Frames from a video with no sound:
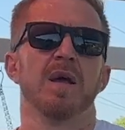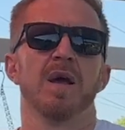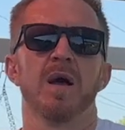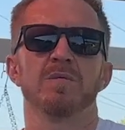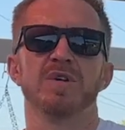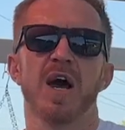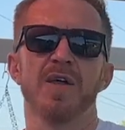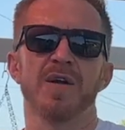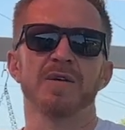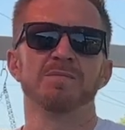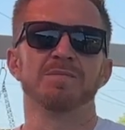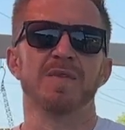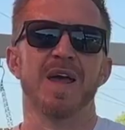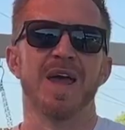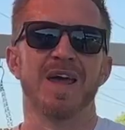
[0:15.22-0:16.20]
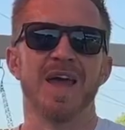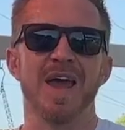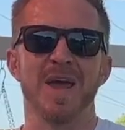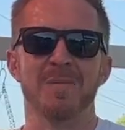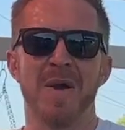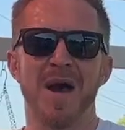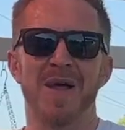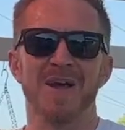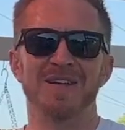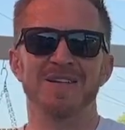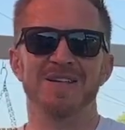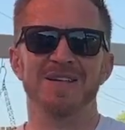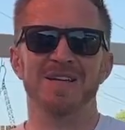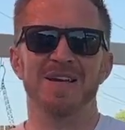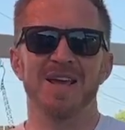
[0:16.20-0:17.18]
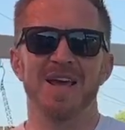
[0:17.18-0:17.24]
I'm Tyler, aka Mallacht,
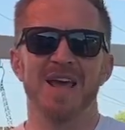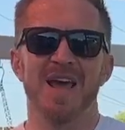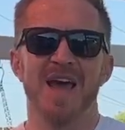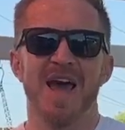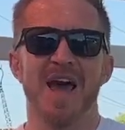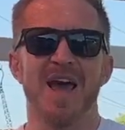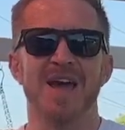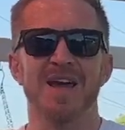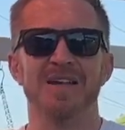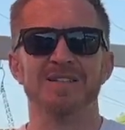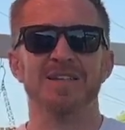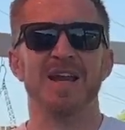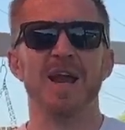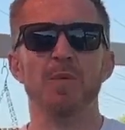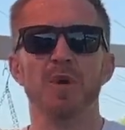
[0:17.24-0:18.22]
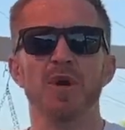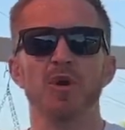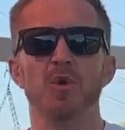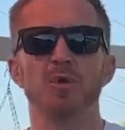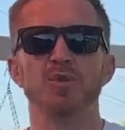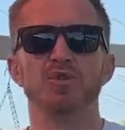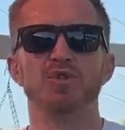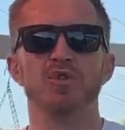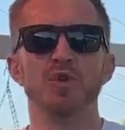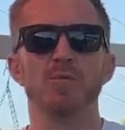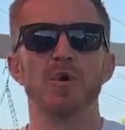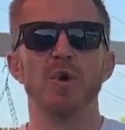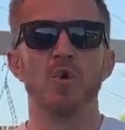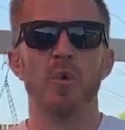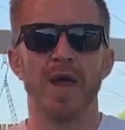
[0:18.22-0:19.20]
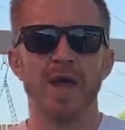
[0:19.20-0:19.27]
and today we're going to do a super
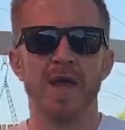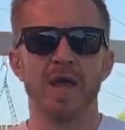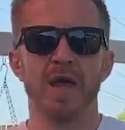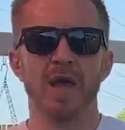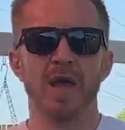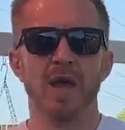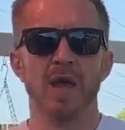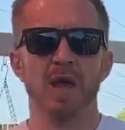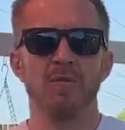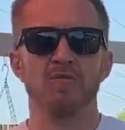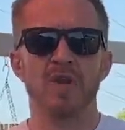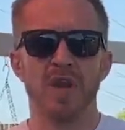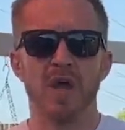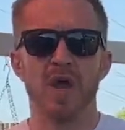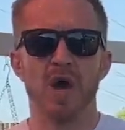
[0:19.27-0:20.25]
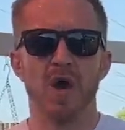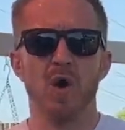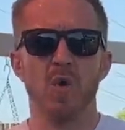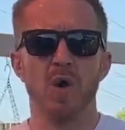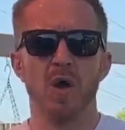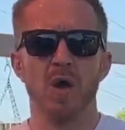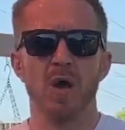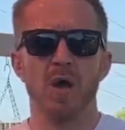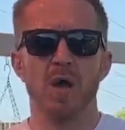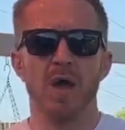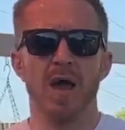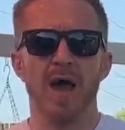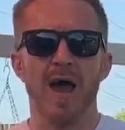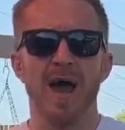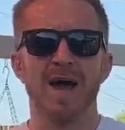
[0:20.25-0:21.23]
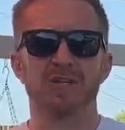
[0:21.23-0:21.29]
quick video,
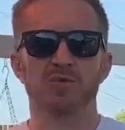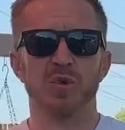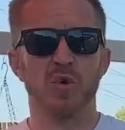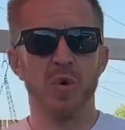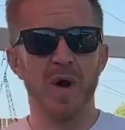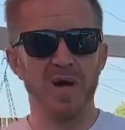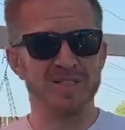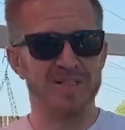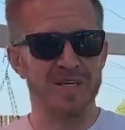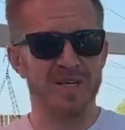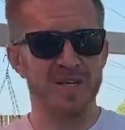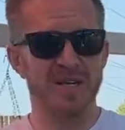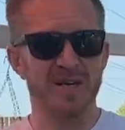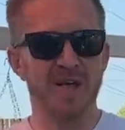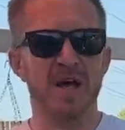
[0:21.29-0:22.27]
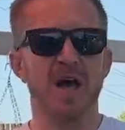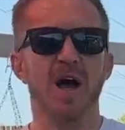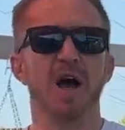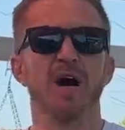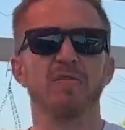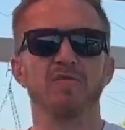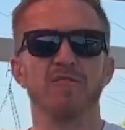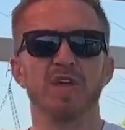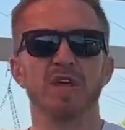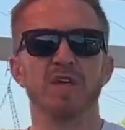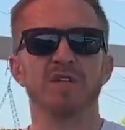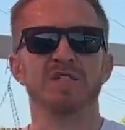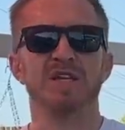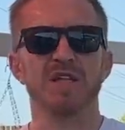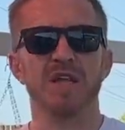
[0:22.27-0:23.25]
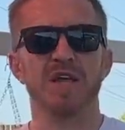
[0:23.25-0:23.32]
as requested, of the
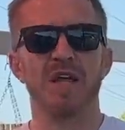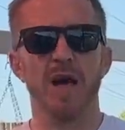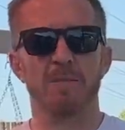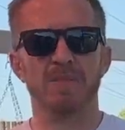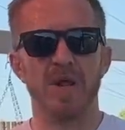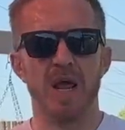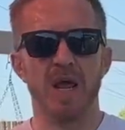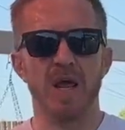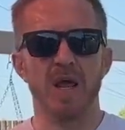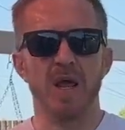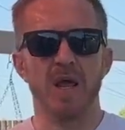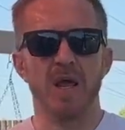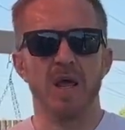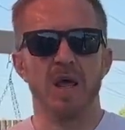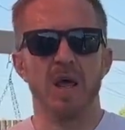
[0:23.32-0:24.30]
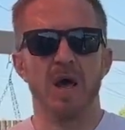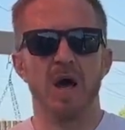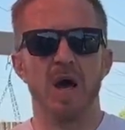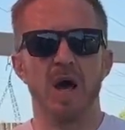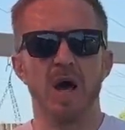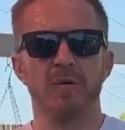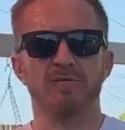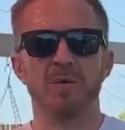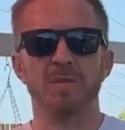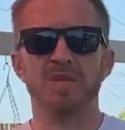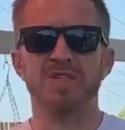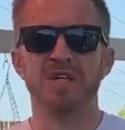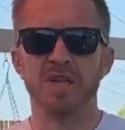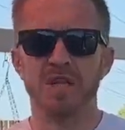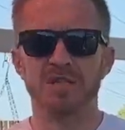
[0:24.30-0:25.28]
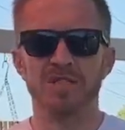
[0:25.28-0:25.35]
seedling update from the
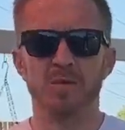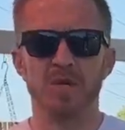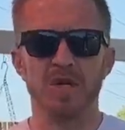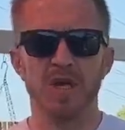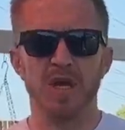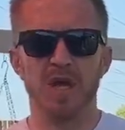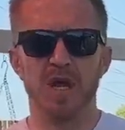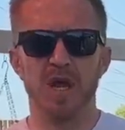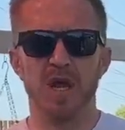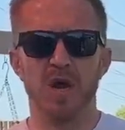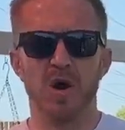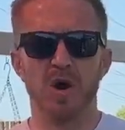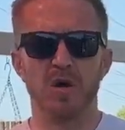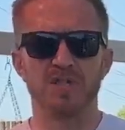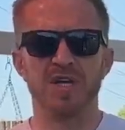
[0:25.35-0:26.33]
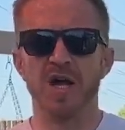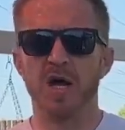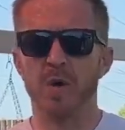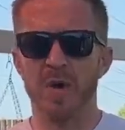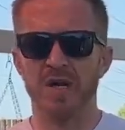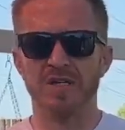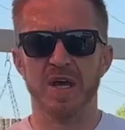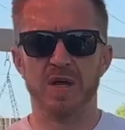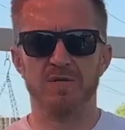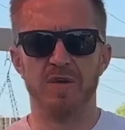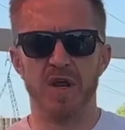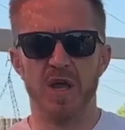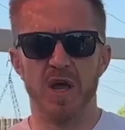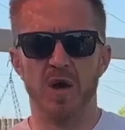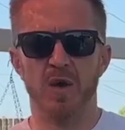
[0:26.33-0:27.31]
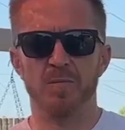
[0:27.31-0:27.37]
seedlings that we did in our takeaway tech
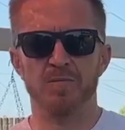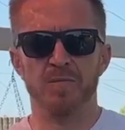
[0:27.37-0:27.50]
video.